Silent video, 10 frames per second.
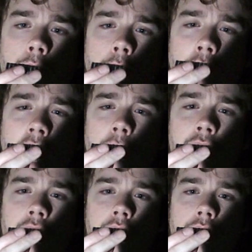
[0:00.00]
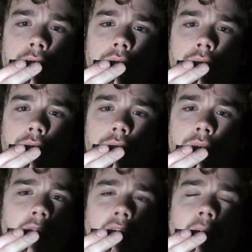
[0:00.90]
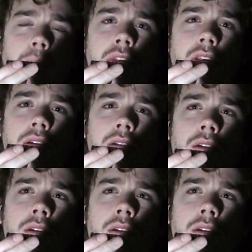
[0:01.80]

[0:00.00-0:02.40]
but opposite. Not opposite.